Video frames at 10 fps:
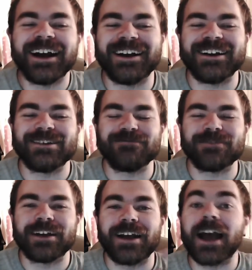I
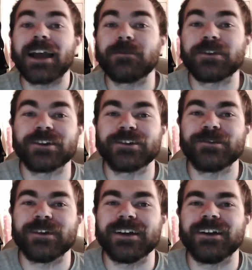am going to
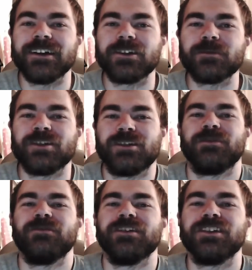do here
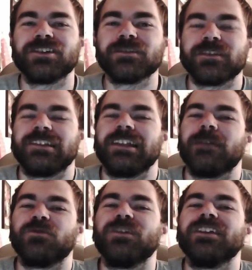WWE
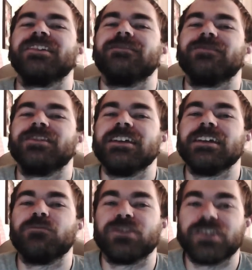Summerslam
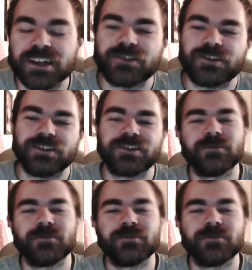2017 predictions.